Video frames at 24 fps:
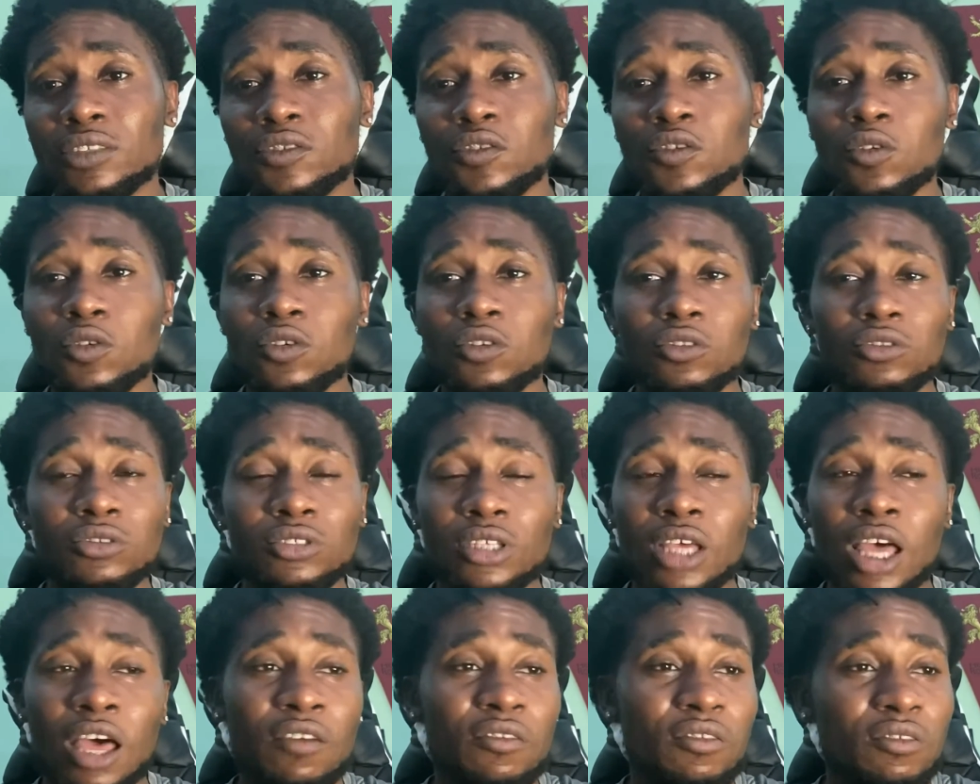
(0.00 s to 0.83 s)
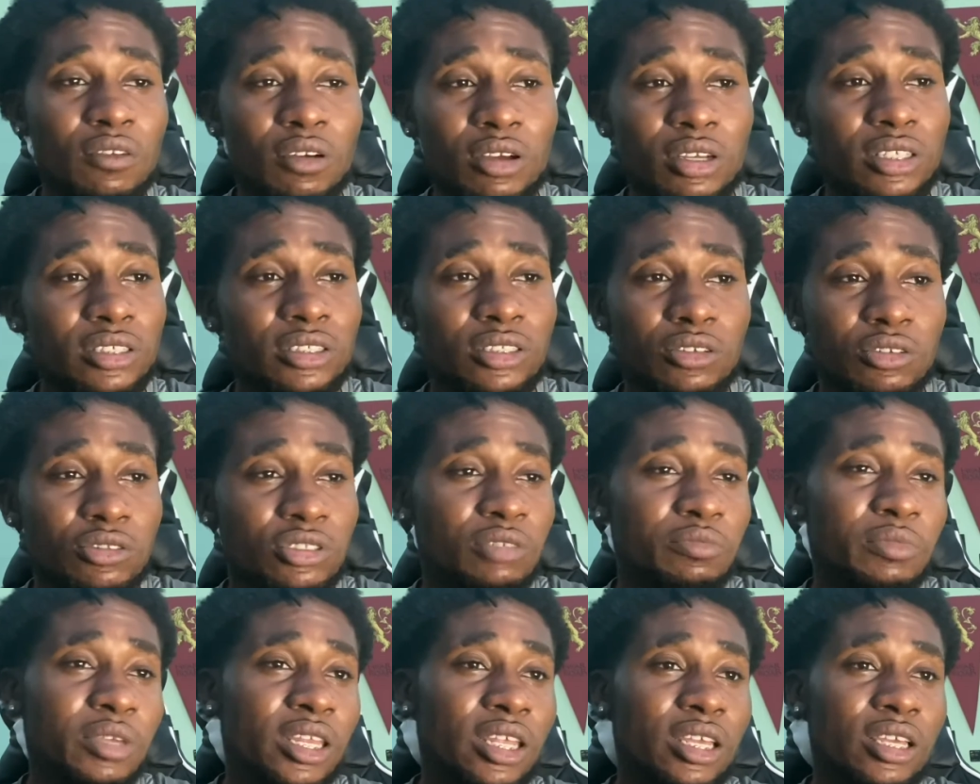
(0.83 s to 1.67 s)
You have him on
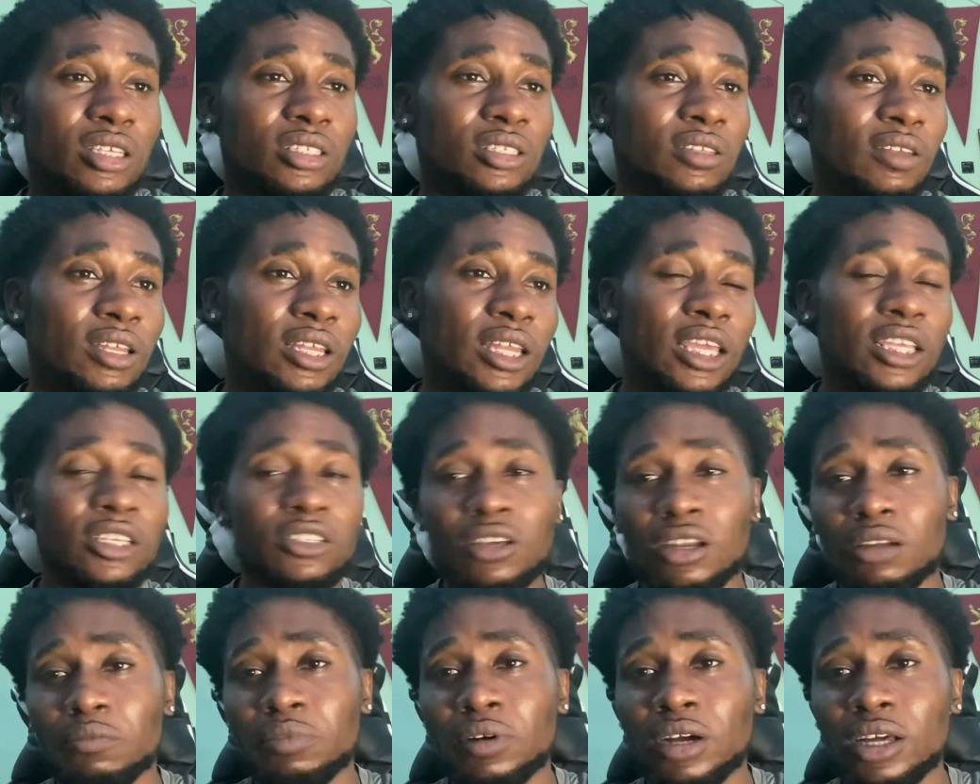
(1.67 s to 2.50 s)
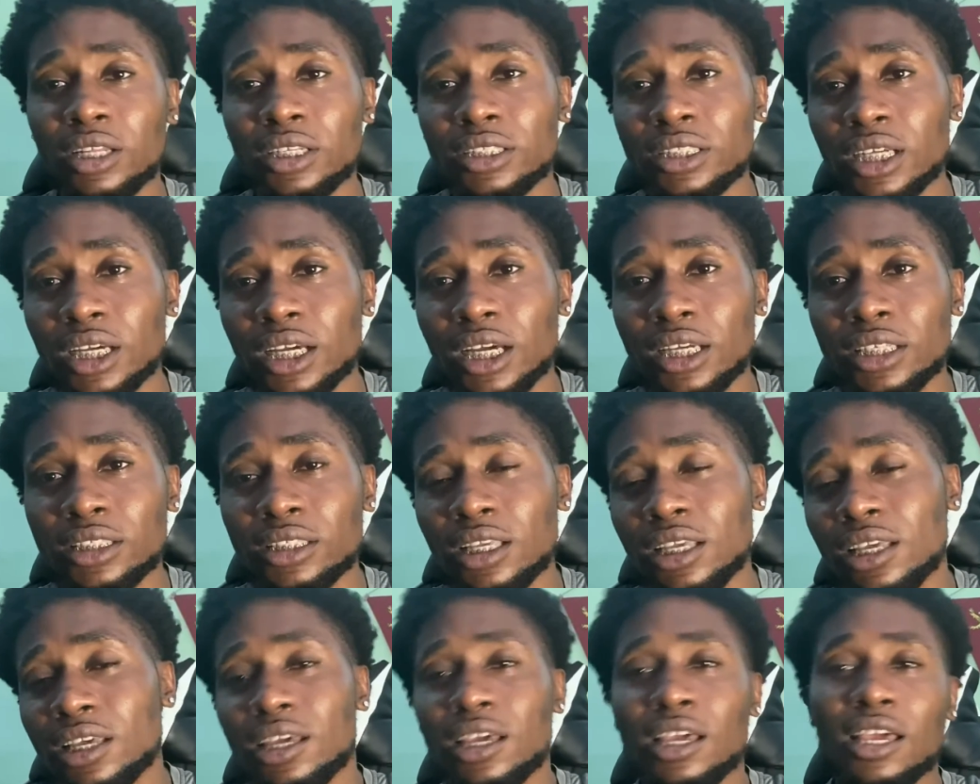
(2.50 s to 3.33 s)
social media and so that he tried to apologize,
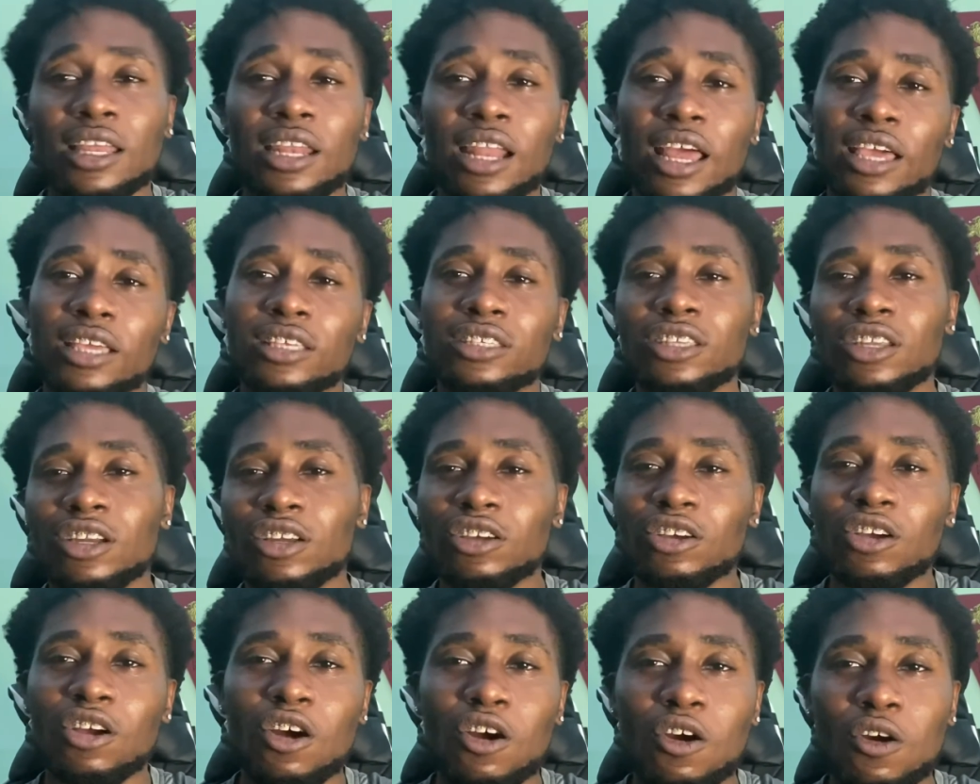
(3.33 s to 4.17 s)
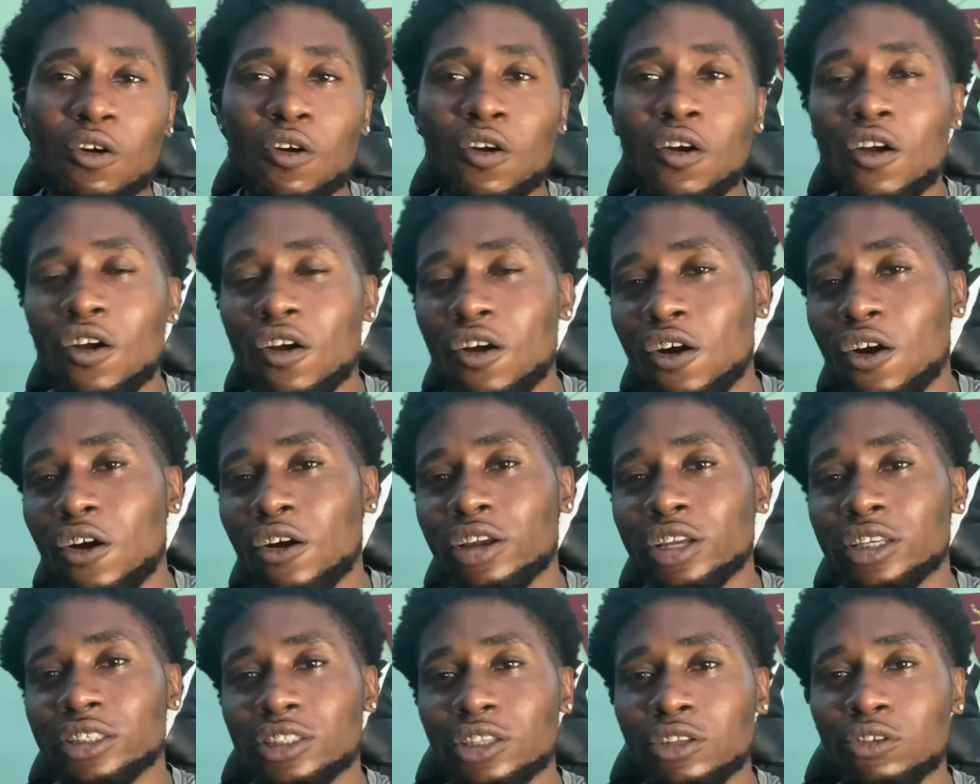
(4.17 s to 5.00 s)
and now he's gonna go on
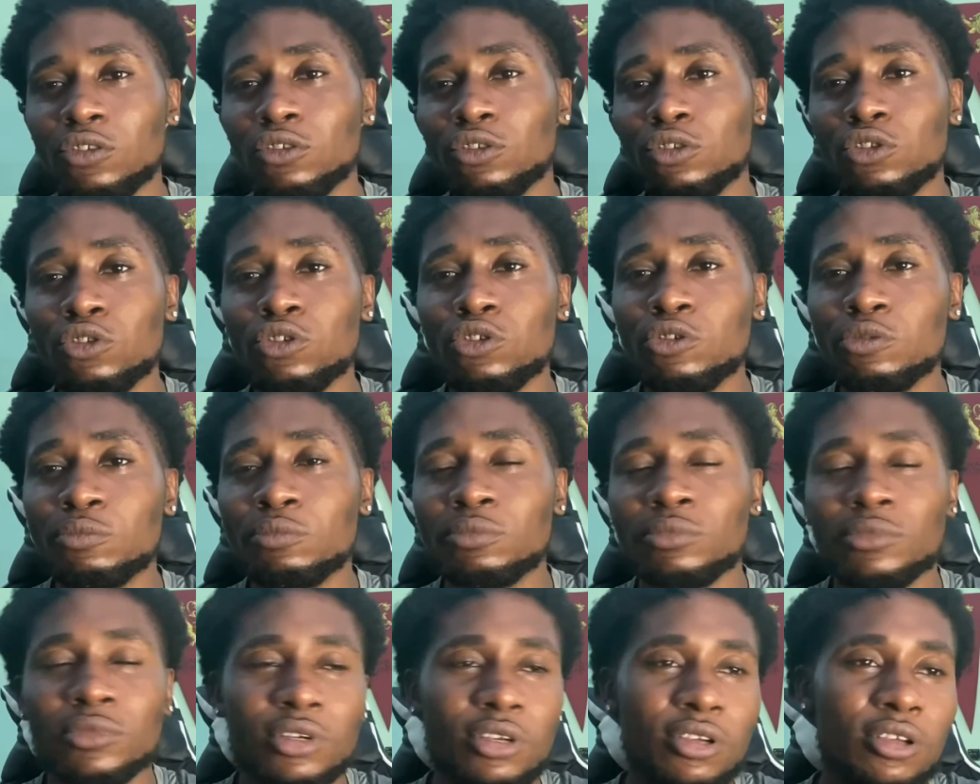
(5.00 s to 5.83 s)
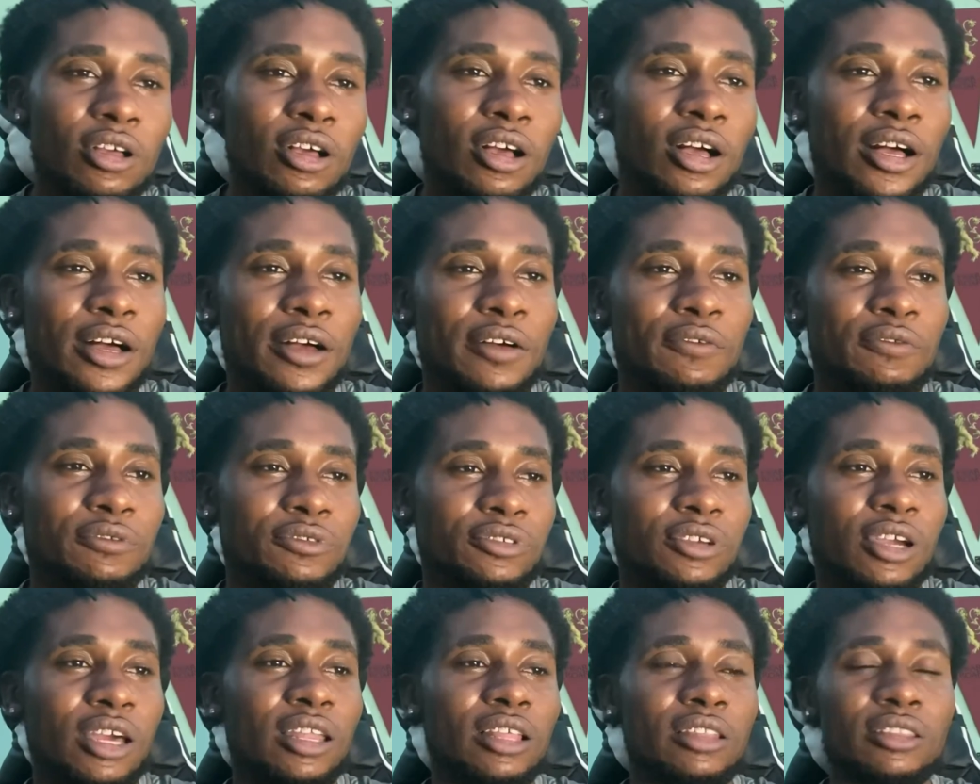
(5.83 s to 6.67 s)
his little room of
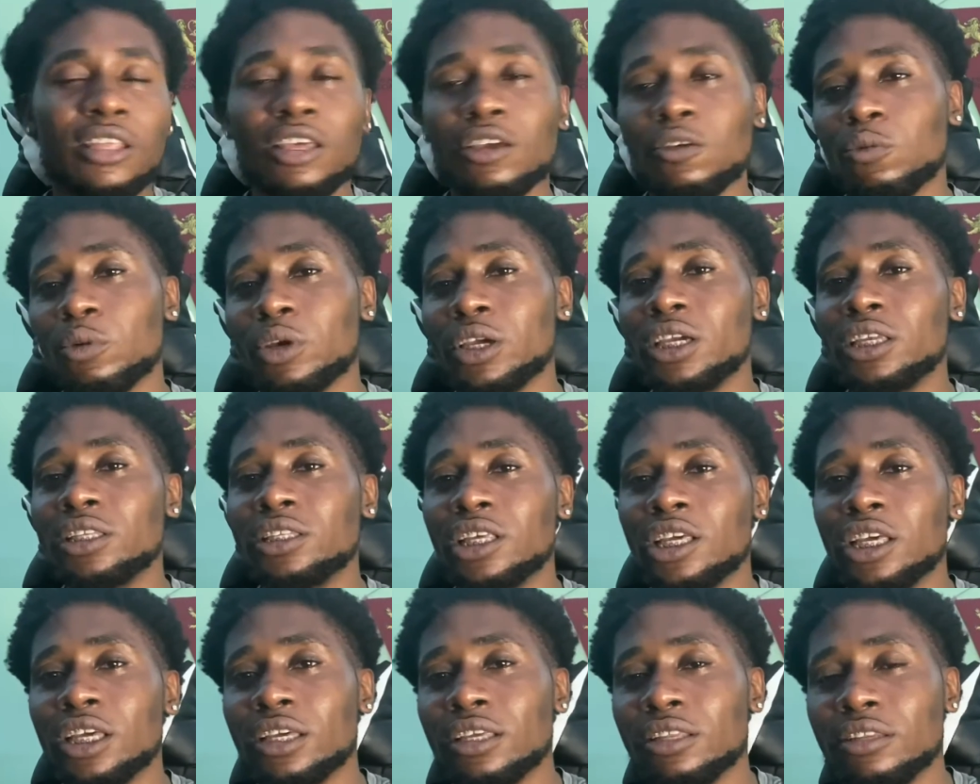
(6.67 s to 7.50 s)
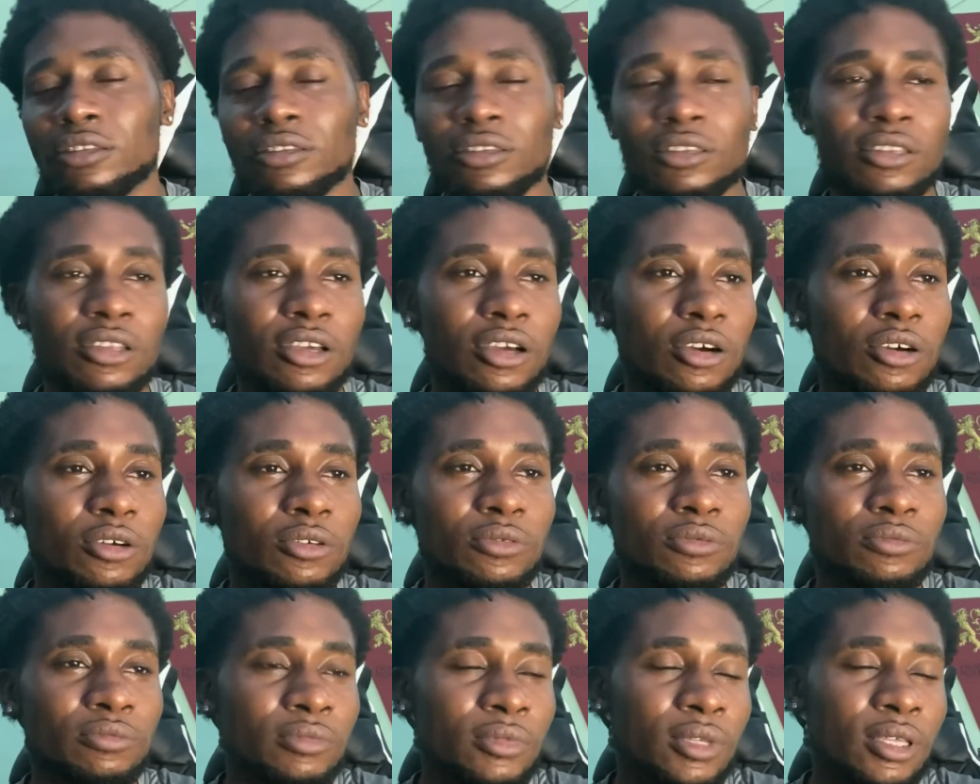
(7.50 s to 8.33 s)
trying to think what he did, you know.
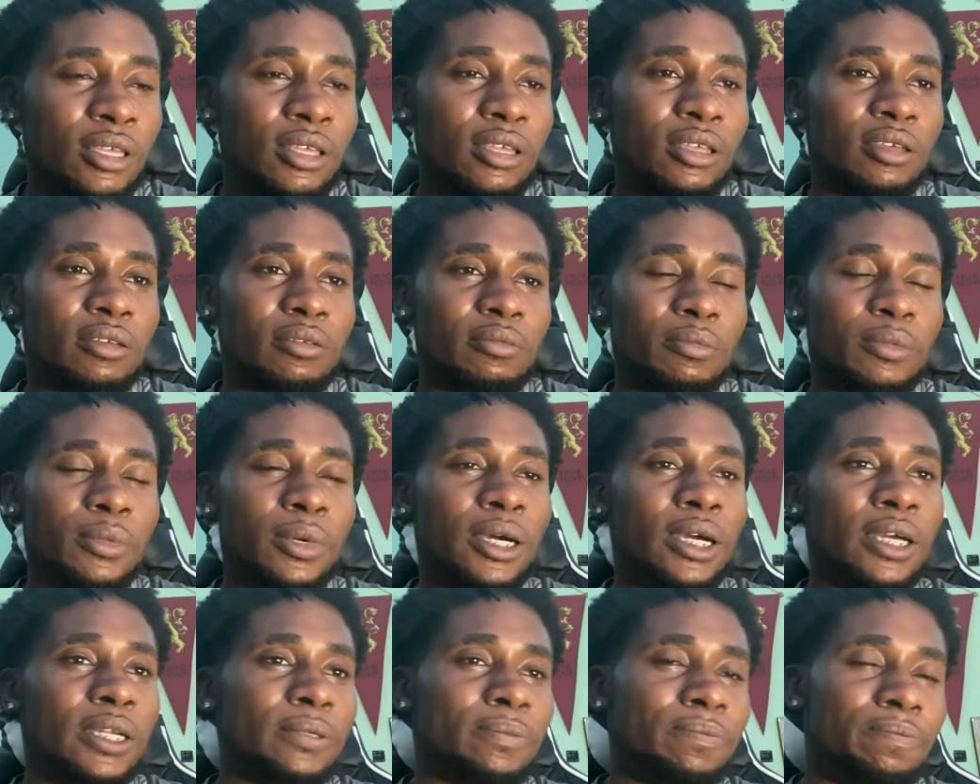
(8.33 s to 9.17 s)
But